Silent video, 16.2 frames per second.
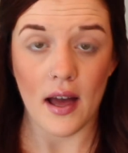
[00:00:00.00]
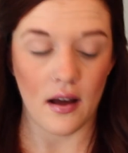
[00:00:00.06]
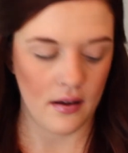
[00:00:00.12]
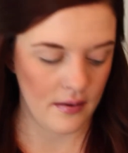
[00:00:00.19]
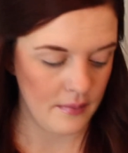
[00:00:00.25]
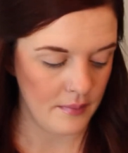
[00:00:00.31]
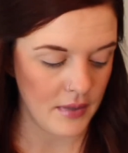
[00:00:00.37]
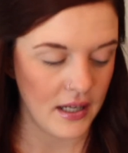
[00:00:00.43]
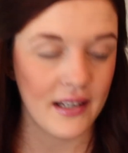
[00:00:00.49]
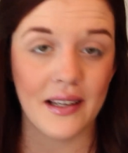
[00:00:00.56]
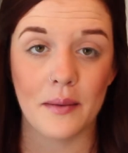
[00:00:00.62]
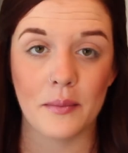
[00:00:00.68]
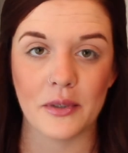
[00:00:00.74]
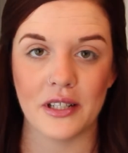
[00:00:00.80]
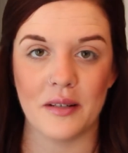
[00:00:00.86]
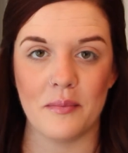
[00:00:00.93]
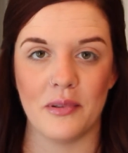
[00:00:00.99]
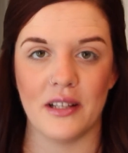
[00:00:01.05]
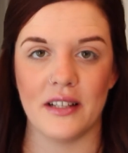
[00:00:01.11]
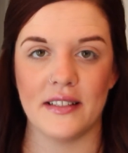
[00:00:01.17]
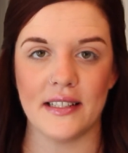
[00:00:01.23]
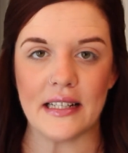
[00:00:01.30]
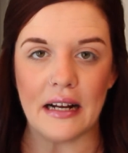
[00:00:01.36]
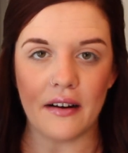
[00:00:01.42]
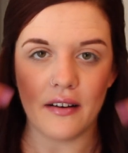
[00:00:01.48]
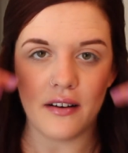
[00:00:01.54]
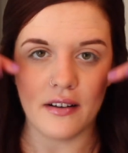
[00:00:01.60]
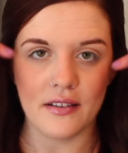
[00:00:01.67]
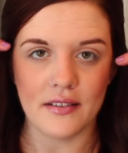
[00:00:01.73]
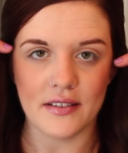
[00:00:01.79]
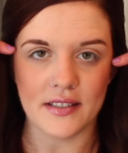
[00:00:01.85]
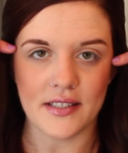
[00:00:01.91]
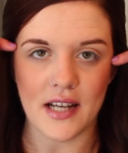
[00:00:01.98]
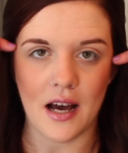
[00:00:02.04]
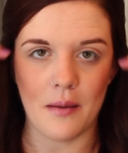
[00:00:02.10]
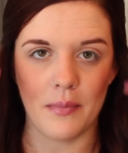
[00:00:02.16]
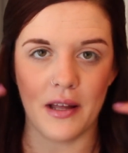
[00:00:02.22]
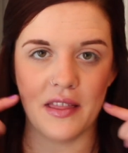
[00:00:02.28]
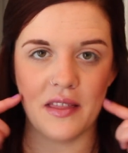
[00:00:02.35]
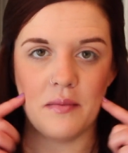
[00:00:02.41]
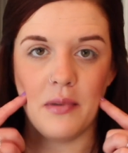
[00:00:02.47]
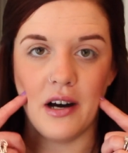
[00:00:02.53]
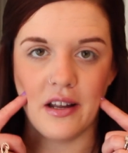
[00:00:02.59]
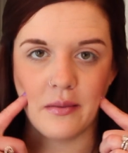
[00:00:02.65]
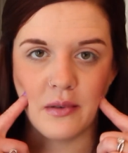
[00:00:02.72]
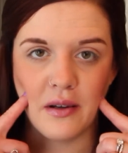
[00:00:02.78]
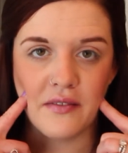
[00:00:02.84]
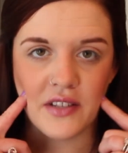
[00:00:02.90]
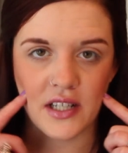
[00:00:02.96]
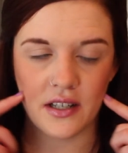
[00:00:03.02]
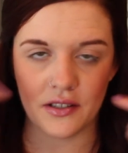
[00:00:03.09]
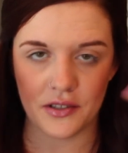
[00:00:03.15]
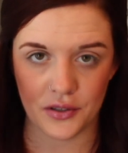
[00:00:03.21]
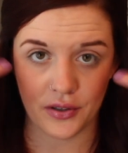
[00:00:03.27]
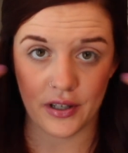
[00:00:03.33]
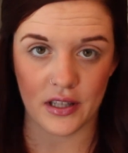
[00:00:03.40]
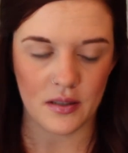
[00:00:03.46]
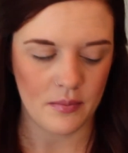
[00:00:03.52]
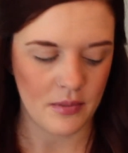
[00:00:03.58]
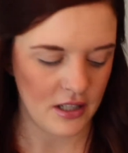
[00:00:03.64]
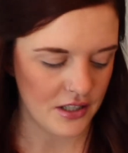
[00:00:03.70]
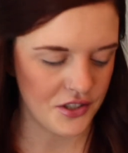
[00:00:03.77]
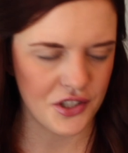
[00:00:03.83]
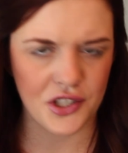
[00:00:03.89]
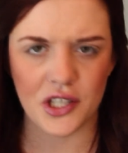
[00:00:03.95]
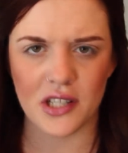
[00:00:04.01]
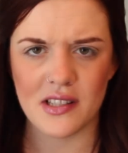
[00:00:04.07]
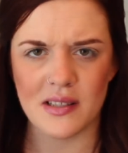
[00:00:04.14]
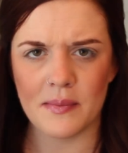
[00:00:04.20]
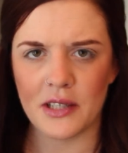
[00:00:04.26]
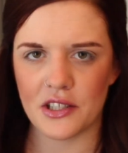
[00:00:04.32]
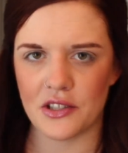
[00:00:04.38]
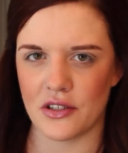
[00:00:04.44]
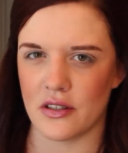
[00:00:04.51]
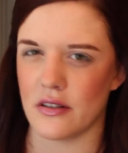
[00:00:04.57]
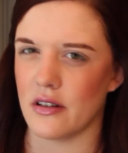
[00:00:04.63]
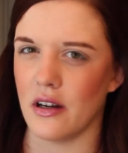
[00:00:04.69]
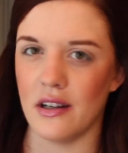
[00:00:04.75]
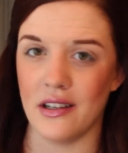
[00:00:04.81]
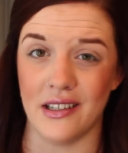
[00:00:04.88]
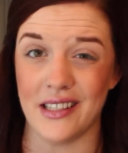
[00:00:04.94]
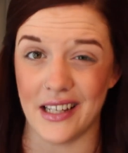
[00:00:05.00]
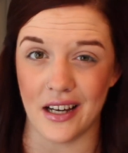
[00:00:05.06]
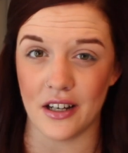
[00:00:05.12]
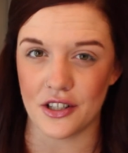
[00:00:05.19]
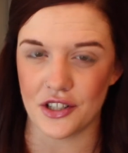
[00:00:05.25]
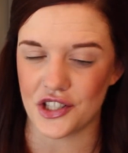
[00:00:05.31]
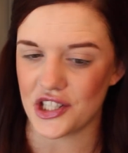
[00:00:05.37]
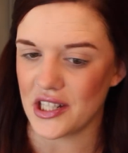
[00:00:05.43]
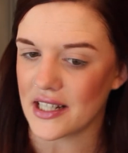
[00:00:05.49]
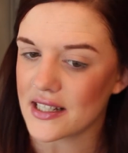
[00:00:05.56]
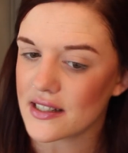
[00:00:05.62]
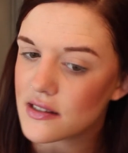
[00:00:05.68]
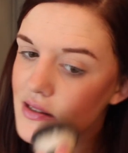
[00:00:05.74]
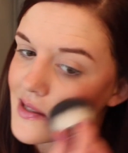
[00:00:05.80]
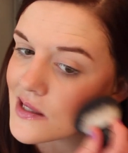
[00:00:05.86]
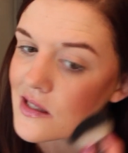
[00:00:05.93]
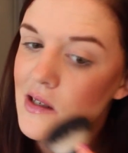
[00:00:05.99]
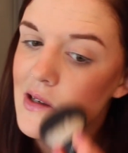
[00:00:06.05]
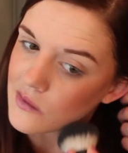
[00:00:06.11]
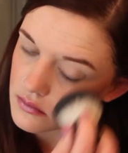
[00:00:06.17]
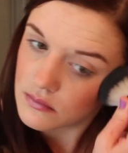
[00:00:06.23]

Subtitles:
I am going to blend it out on the top and the bottom of the contouring and the blush, just to make sure there aren't any harsh lines.